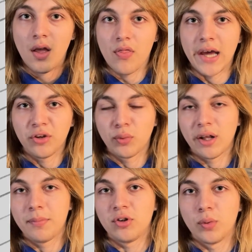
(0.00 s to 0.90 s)
That is what
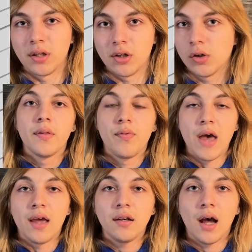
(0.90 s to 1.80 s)
I'll be doing here.
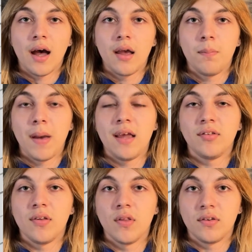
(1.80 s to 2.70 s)
Then I paint
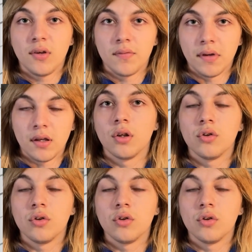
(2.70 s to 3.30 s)
in the TV